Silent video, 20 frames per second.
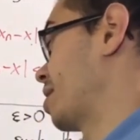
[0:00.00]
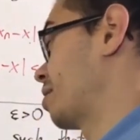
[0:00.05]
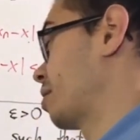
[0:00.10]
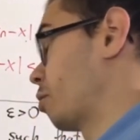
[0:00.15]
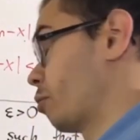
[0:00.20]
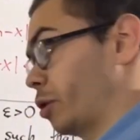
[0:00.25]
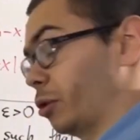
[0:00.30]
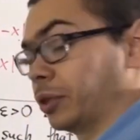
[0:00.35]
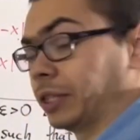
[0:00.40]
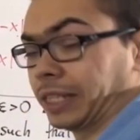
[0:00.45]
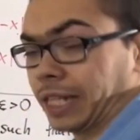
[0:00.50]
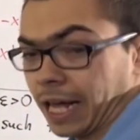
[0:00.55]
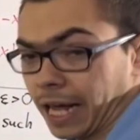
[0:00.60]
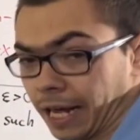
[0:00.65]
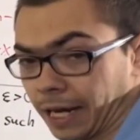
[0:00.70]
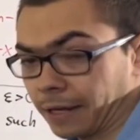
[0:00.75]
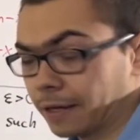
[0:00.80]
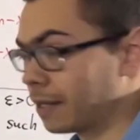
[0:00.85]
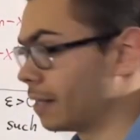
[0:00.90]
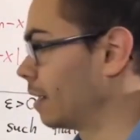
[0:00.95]
than or equal to k,
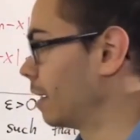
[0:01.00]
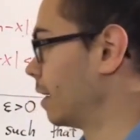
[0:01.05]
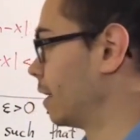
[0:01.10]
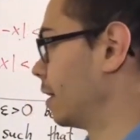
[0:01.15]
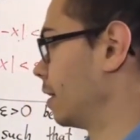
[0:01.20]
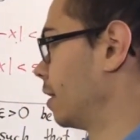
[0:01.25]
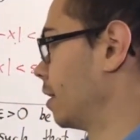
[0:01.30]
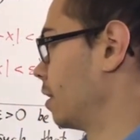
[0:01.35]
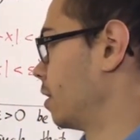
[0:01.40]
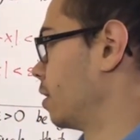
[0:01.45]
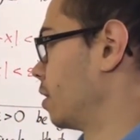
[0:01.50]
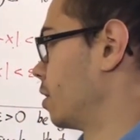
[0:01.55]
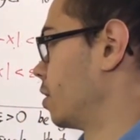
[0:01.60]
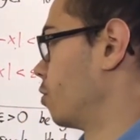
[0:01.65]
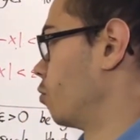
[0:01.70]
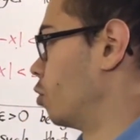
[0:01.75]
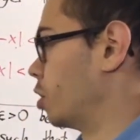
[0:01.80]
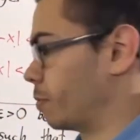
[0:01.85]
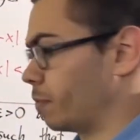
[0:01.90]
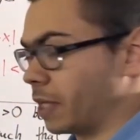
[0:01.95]

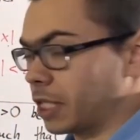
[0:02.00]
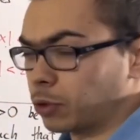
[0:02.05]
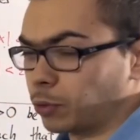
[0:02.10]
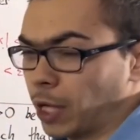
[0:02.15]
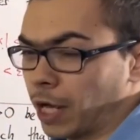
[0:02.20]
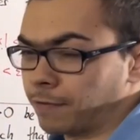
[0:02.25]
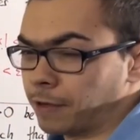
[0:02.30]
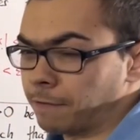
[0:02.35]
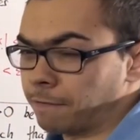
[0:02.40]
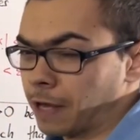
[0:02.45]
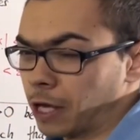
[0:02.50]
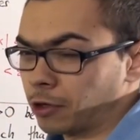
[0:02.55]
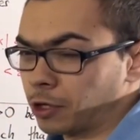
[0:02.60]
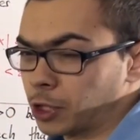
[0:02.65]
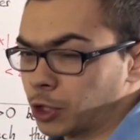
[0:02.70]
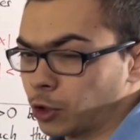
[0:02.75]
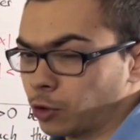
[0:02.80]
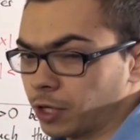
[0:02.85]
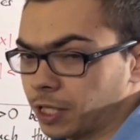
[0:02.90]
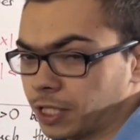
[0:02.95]
which means we have a valid
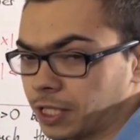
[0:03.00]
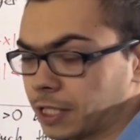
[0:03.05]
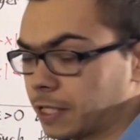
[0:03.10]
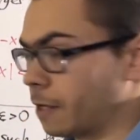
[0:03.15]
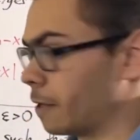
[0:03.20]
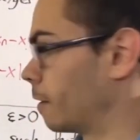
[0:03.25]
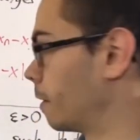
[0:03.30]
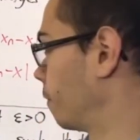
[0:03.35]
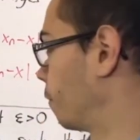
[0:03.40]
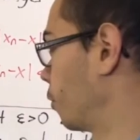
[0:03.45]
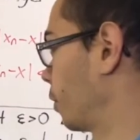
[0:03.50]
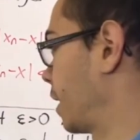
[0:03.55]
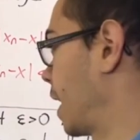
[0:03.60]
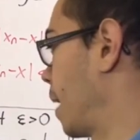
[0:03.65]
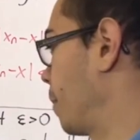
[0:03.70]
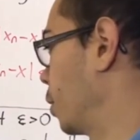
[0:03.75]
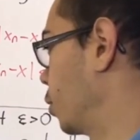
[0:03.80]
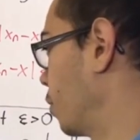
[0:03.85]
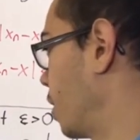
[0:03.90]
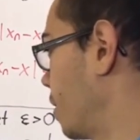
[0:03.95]
choice for
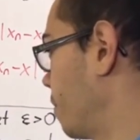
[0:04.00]
capital N.